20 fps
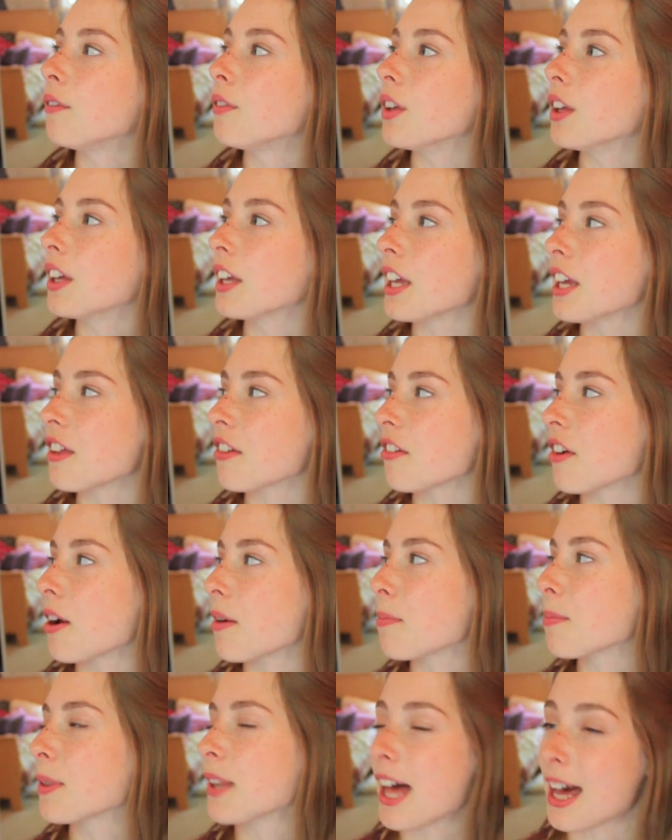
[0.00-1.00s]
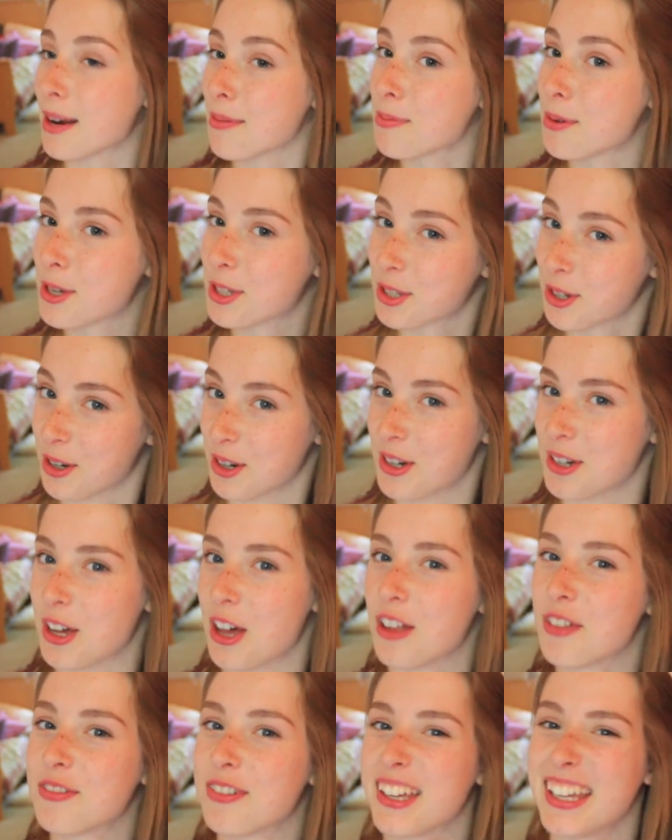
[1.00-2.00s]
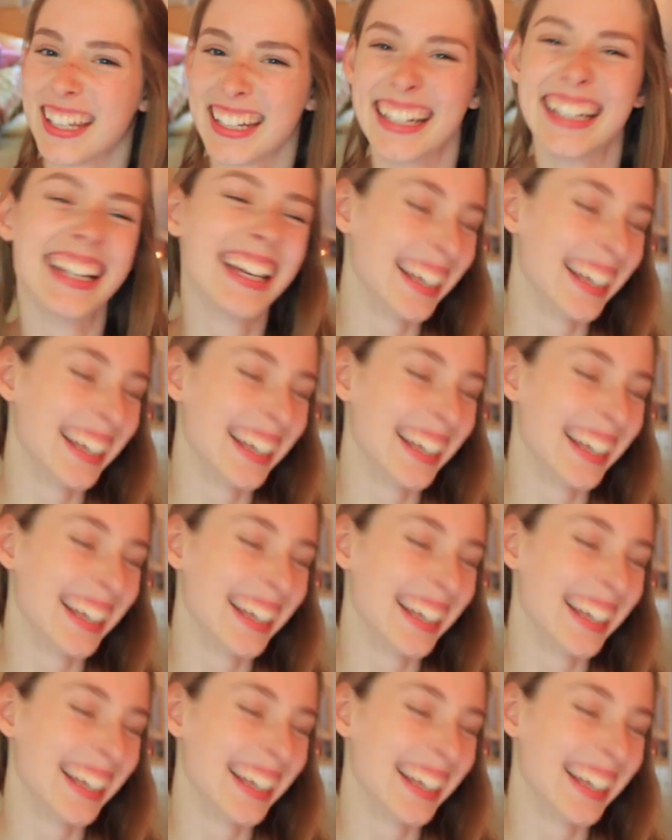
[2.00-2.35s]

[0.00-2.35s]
feel like either a platypus or a dolphin.